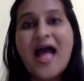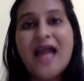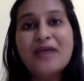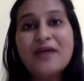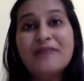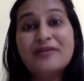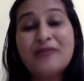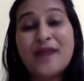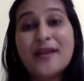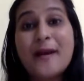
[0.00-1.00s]
Hello,
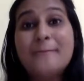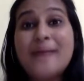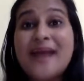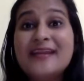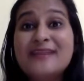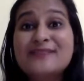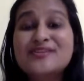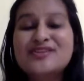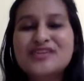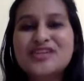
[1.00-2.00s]
everyone. My name is
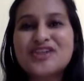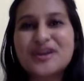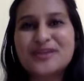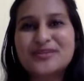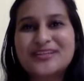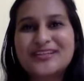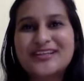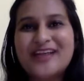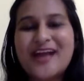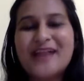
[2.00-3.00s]
Tuti Chakraborty,
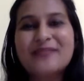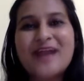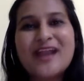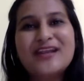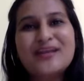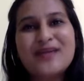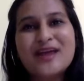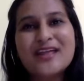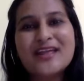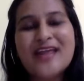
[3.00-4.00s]
and I'm currently
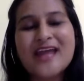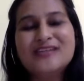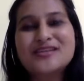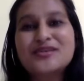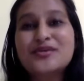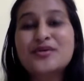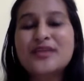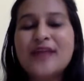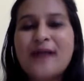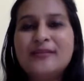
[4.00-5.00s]
working as a
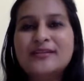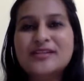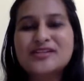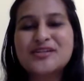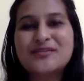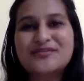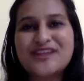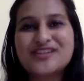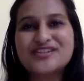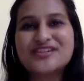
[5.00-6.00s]
neurorehabilitational
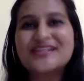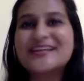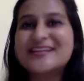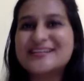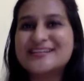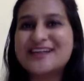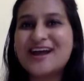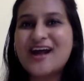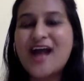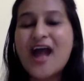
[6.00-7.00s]
professional in India.
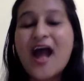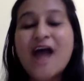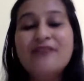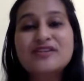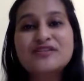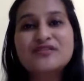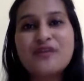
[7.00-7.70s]
I wish to.